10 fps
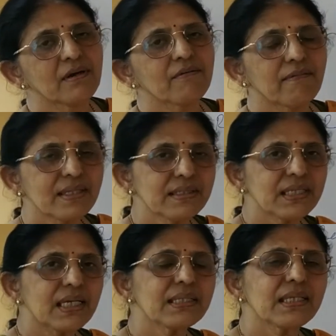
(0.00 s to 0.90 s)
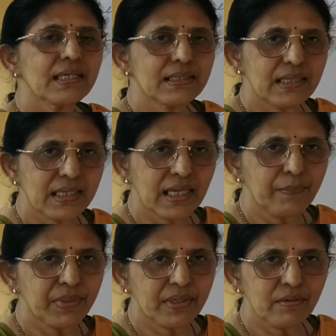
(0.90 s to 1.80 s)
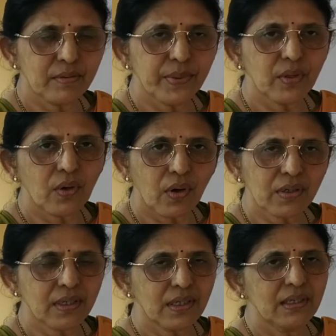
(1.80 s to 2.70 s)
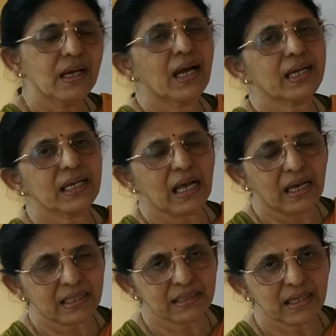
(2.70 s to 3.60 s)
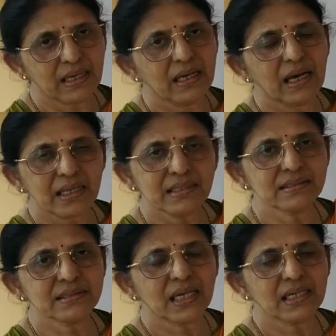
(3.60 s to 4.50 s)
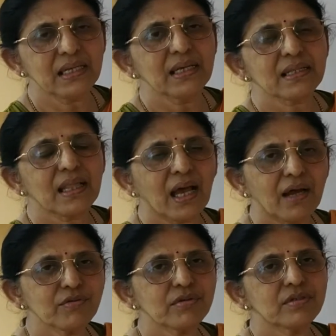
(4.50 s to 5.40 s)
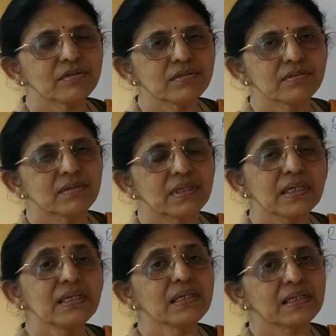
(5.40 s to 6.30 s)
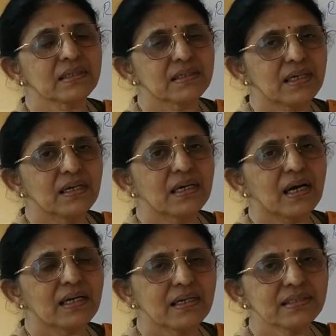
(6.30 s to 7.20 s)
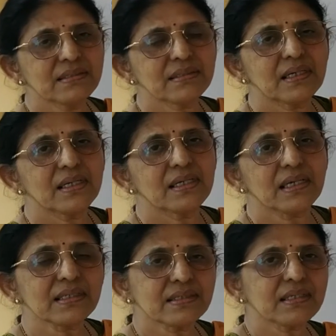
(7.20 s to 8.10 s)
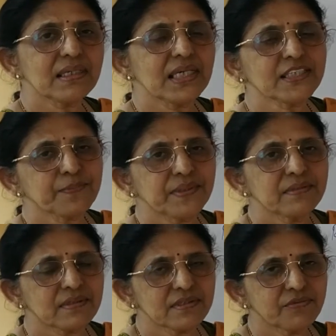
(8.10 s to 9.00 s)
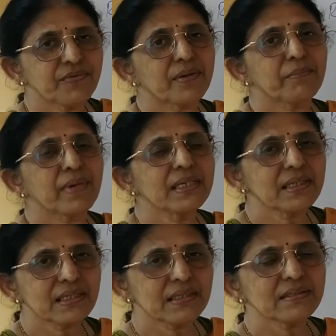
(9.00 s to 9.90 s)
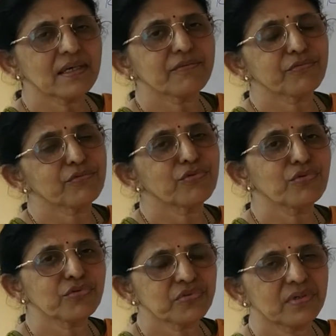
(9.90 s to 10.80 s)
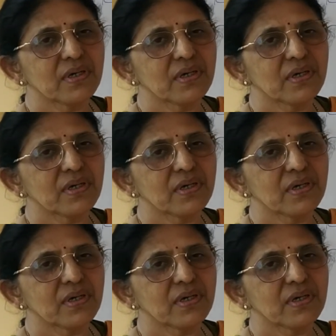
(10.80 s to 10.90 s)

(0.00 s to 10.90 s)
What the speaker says: One side their capital will be locked, and on the other side they have to incur unnecessarily extra expenses for maintenance of those